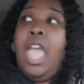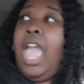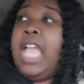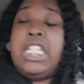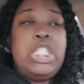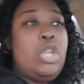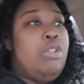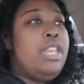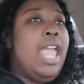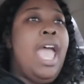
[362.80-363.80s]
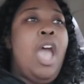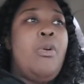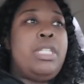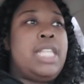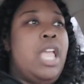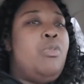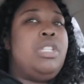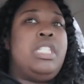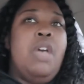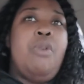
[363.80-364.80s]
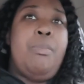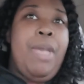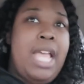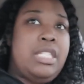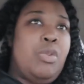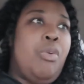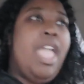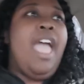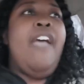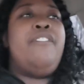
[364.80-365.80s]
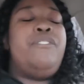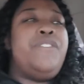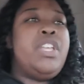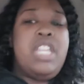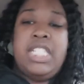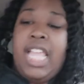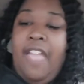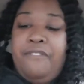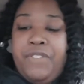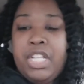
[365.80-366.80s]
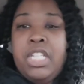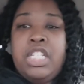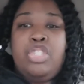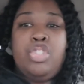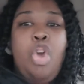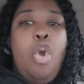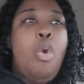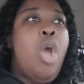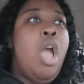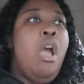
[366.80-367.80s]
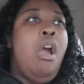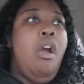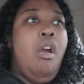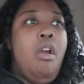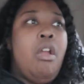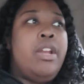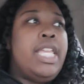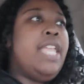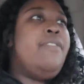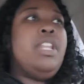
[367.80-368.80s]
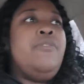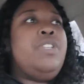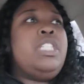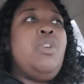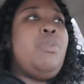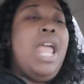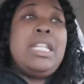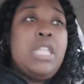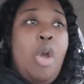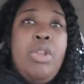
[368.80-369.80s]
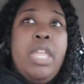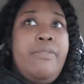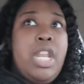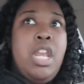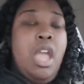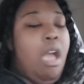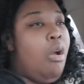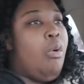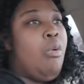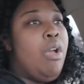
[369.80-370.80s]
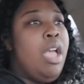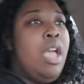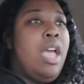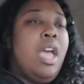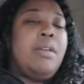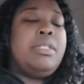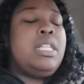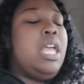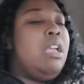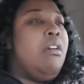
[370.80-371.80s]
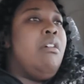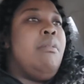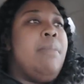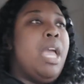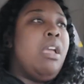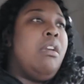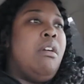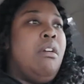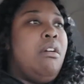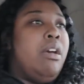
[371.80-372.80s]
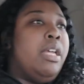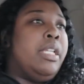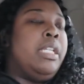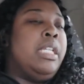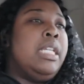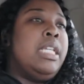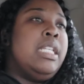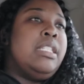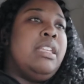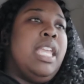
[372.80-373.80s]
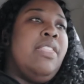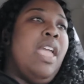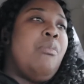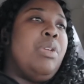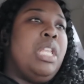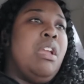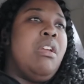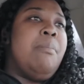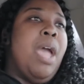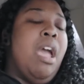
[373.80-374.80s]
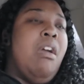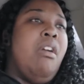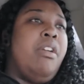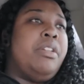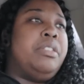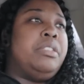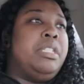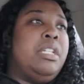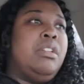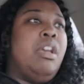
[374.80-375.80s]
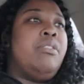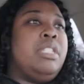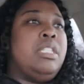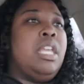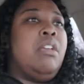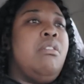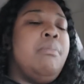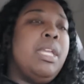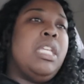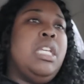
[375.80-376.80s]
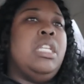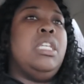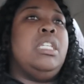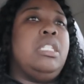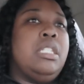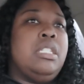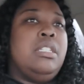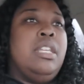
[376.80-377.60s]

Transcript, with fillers: And so now it's like when someone passed away, I feel, it's like I feel it so hard, even if it's someone I don't even know. And I was like, oh my God. So yeah, that really hurt my heart. You know, I was just like, oh my goodness.